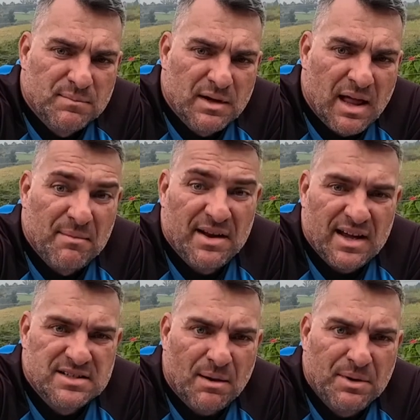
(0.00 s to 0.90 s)

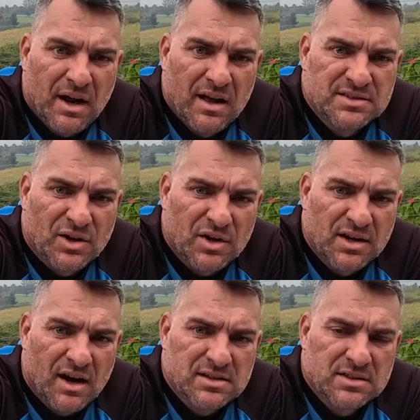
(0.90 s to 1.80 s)
Laminate type colors. A lot of
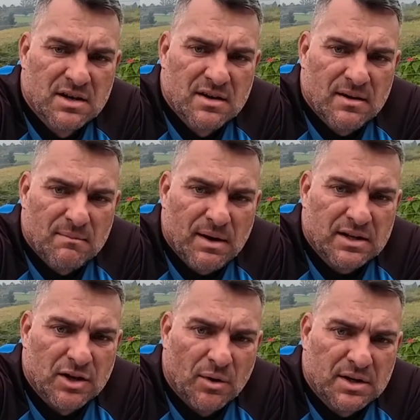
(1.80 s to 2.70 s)
guys might
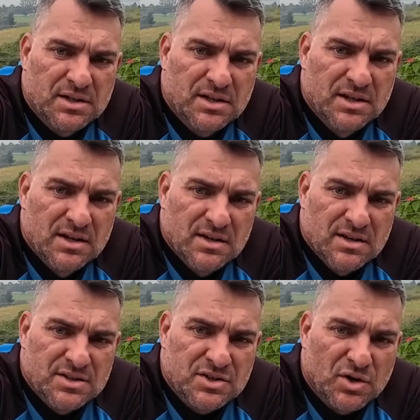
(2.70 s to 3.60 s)
know it.
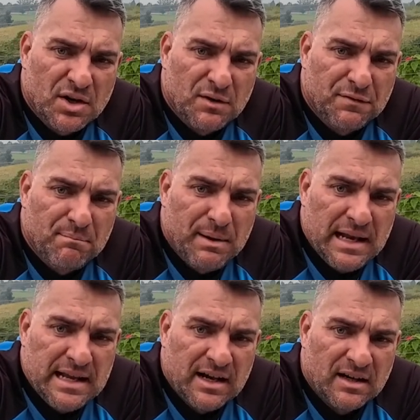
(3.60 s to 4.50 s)
It's just got a different
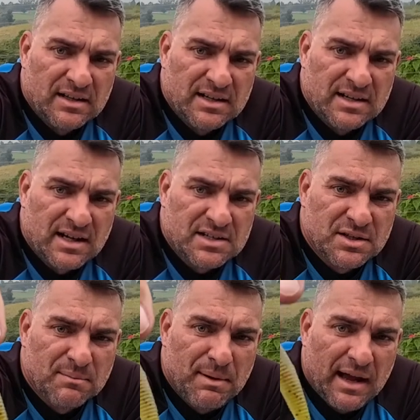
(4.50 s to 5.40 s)
belly color than it does to
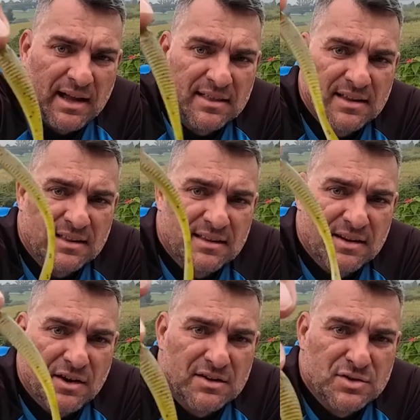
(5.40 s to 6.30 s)
the back. I think,
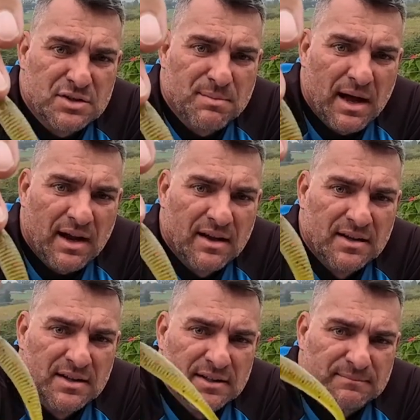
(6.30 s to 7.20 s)
to its back.
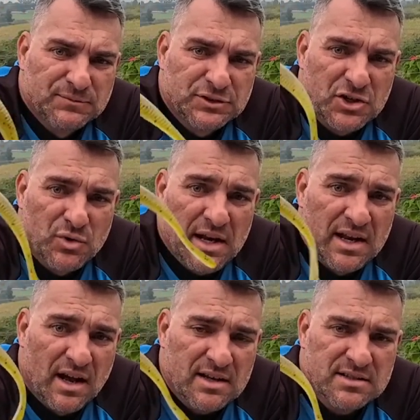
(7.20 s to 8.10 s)
So it's really
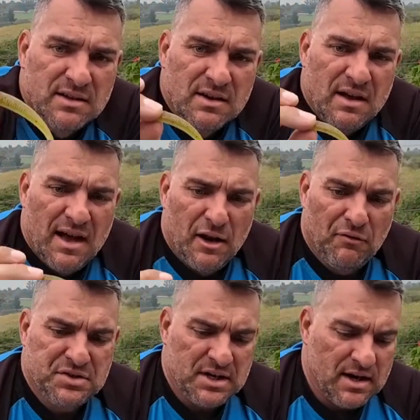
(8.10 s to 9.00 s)
nice. And
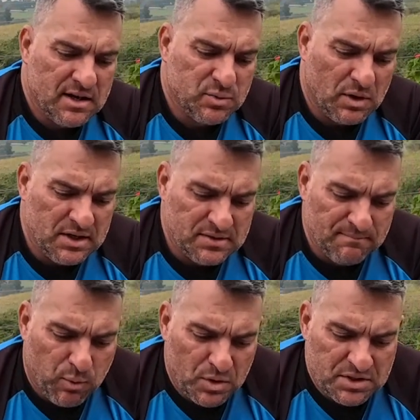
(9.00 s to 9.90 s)
obviously, guys, what is
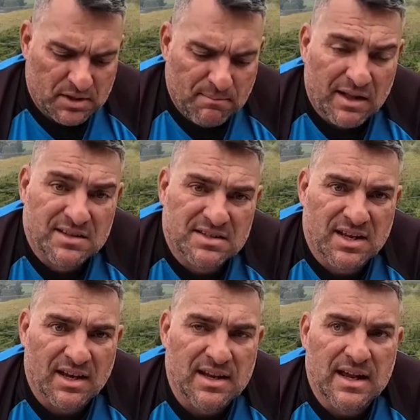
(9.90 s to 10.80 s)
important about this
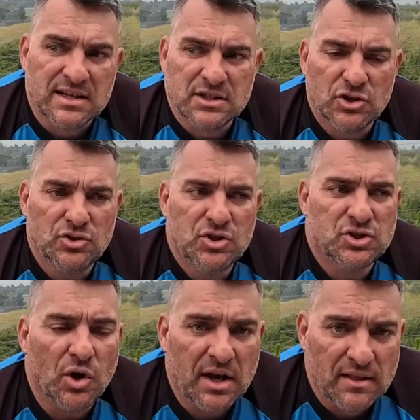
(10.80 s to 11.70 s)
technique is because you're
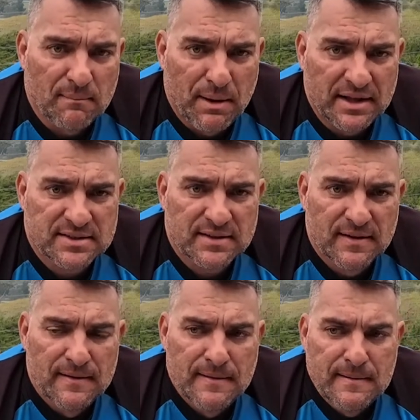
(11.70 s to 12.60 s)
soaking the baits.
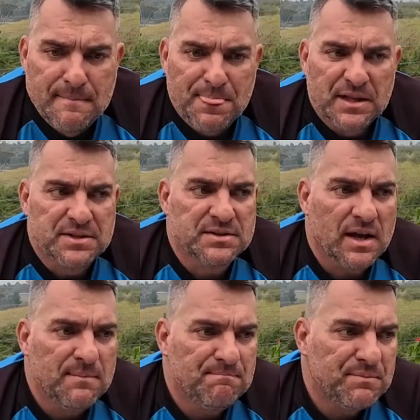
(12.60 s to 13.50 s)
It's the
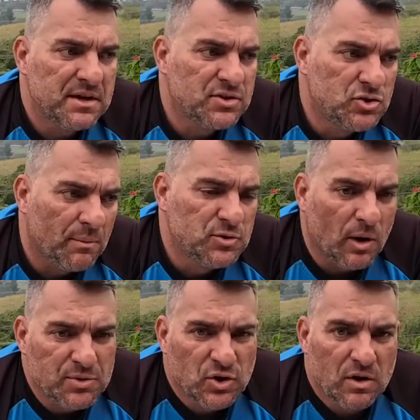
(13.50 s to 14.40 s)
same as a
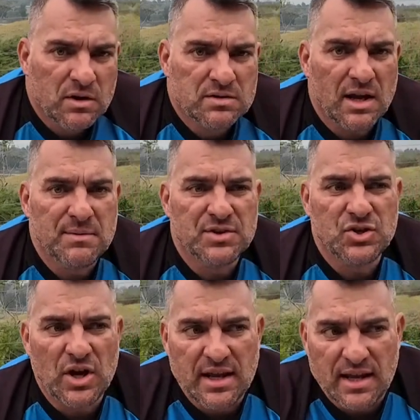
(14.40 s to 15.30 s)
drop shot, same as a
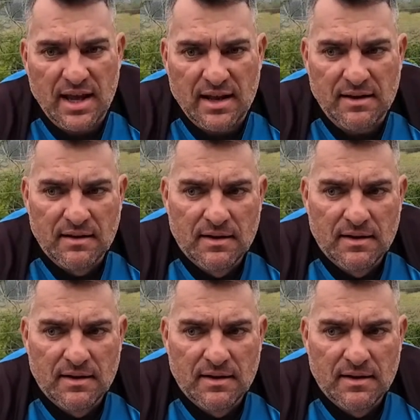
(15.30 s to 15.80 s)
shaky head.